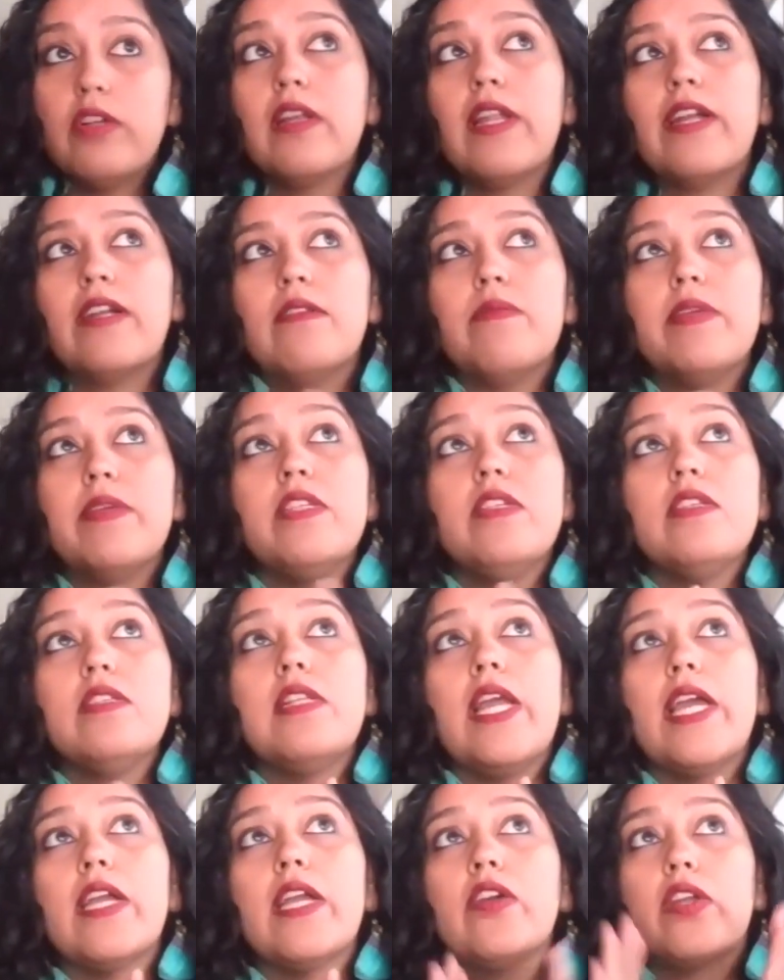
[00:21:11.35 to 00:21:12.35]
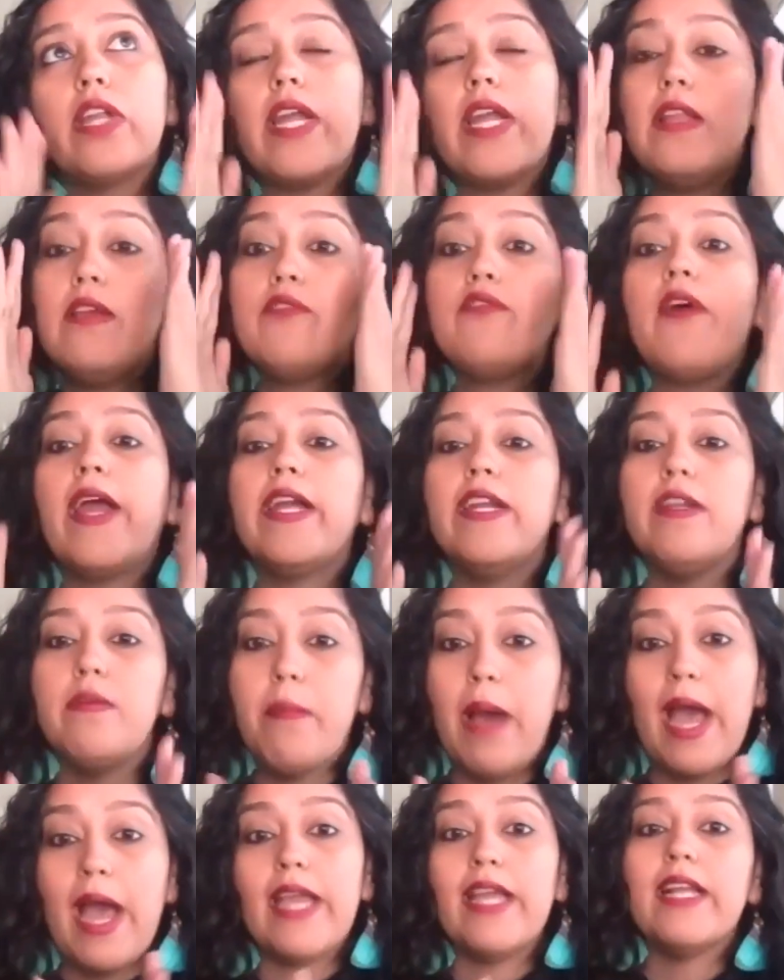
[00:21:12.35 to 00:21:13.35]
let me just like really find
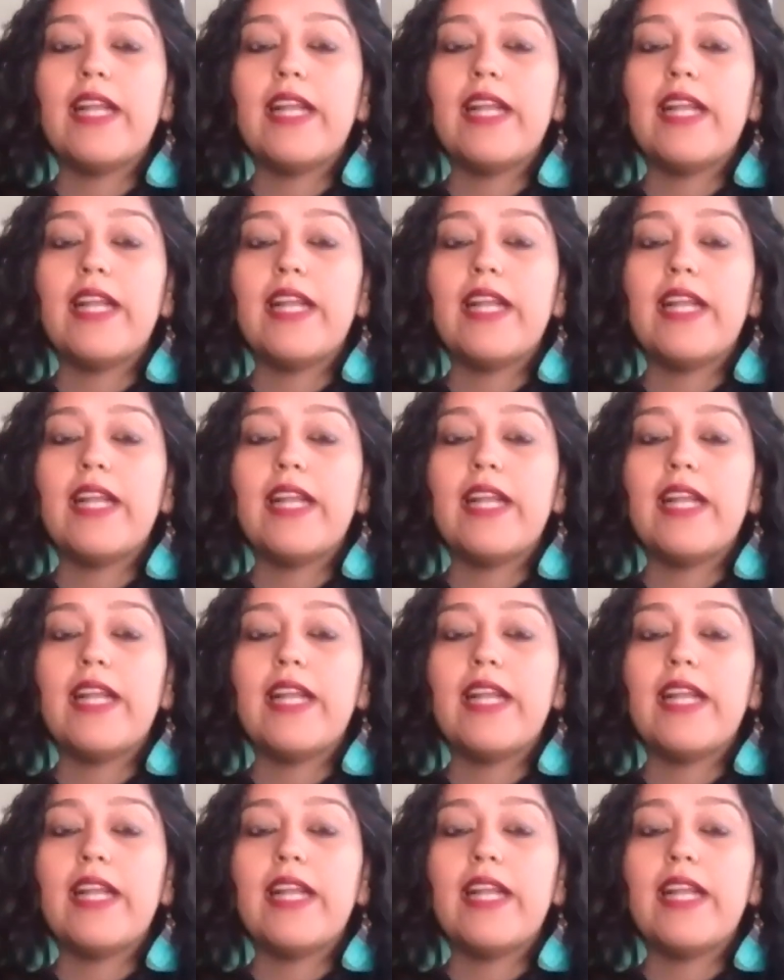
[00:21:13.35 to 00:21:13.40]
my